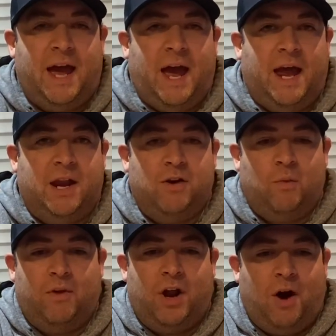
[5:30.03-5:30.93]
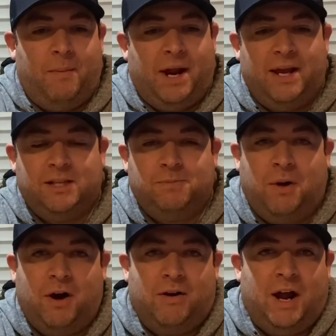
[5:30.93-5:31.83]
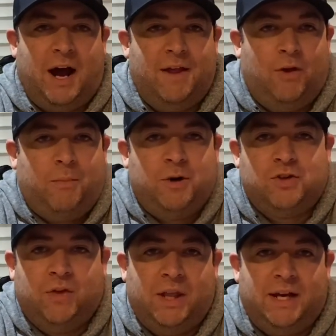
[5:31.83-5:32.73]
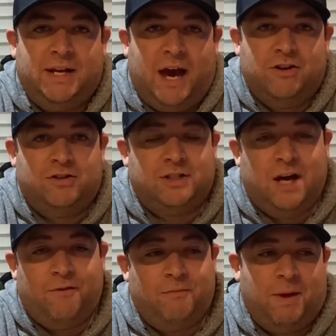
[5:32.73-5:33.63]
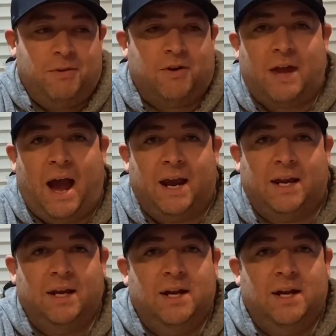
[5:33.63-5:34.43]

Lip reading: And whether or not, am I gonna hit this putt or not? And the only person you're letting down is yourself and maybe your caddy.